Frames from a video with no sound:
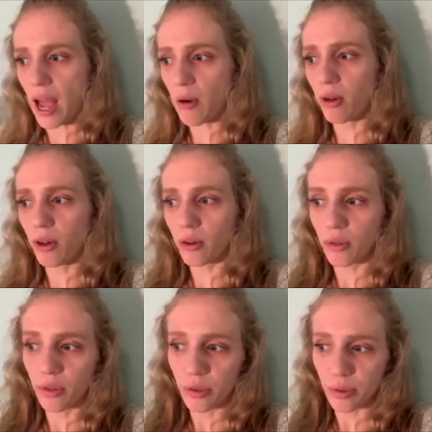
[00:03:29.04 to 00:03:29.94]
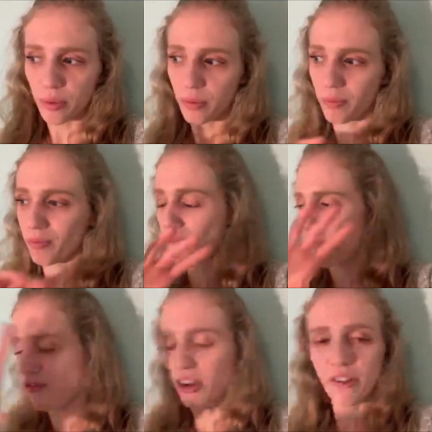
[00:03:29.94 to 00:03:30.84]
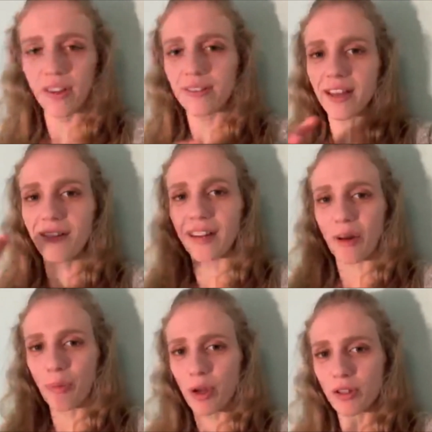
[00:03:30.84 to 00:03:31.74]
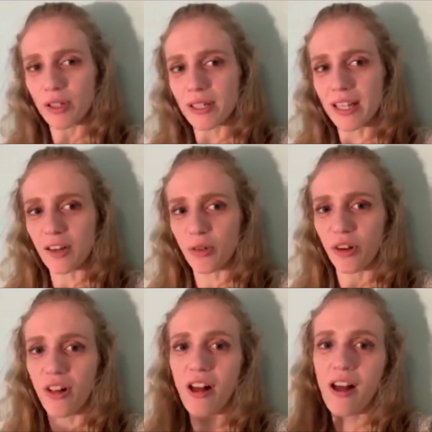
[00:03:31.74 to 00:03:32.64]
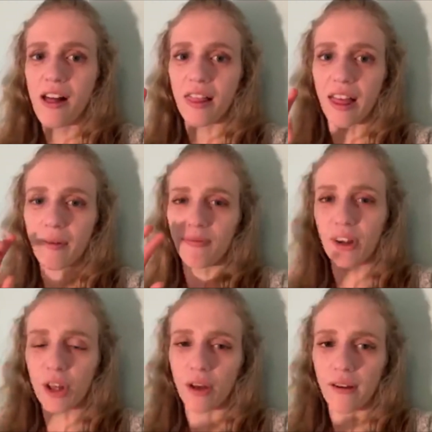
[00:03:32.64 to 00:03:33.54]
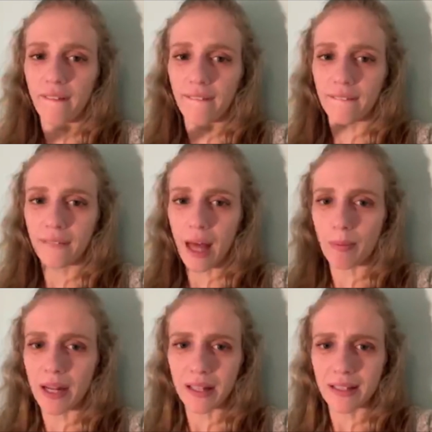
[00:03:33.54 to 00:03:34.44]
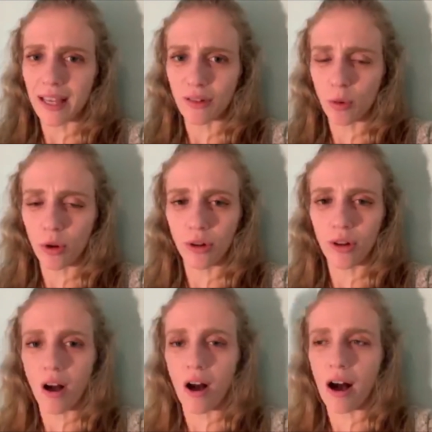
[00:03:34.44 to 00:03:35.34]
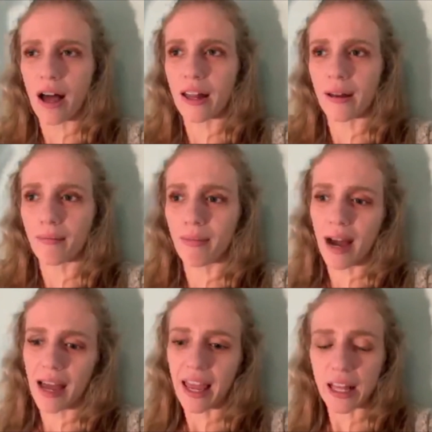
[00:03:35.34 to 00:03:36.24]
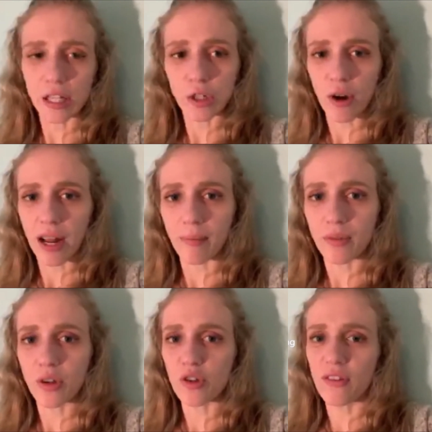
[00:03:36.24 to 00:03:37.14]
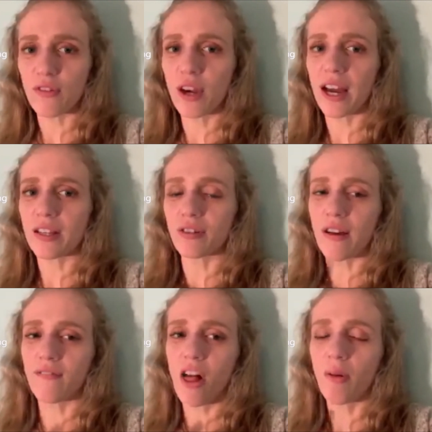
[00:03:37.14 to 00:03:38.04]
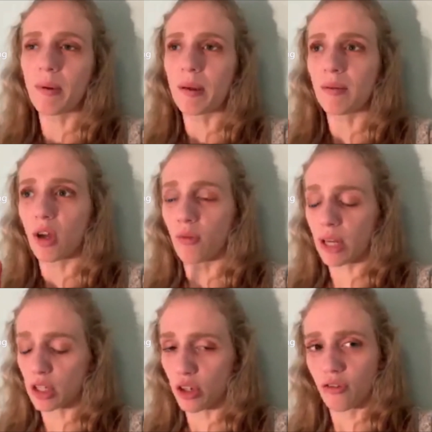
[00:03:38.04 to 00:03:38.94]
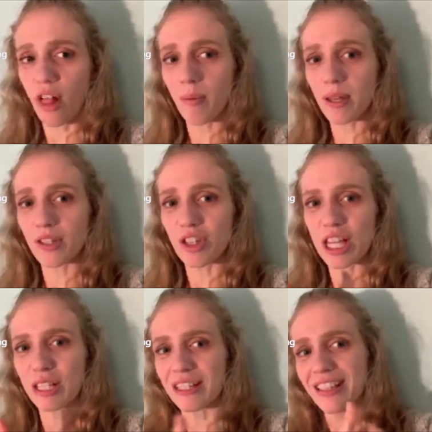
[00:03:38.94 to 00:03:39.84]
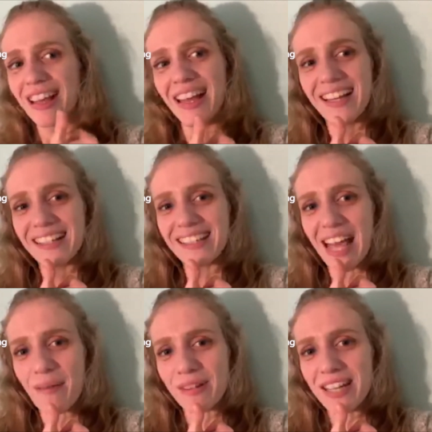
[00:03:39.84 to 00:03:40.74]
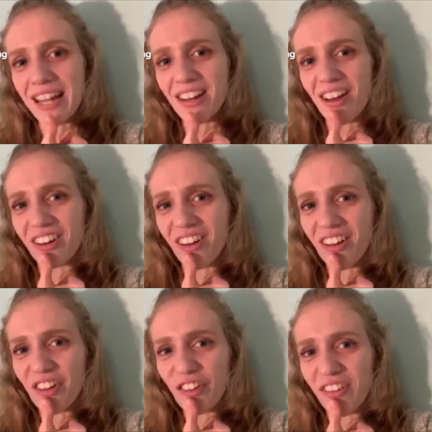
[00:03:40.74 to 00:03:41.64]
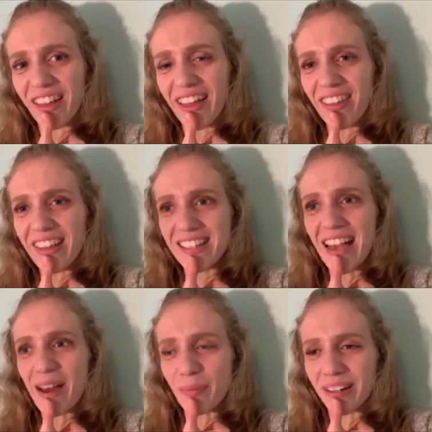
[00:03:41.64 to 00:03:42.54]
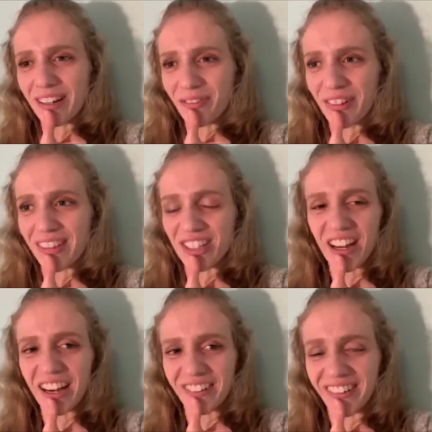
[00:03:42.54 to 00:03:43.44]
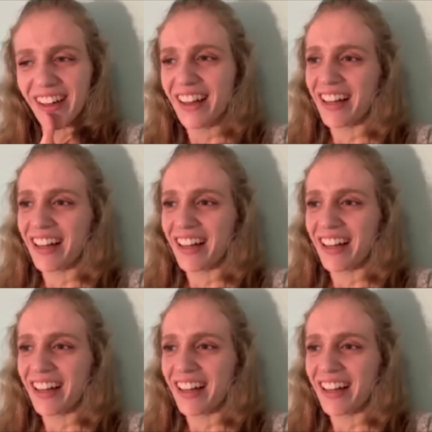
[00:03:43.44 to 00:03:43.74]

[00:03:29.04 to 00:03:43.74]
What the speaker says: I will figure things out and I'll post a schedule, a video, update schedule on my Instagram. So if you guys are not following me, go make sure you follow me so you guys can stay up to date on all of the things happening with the channel.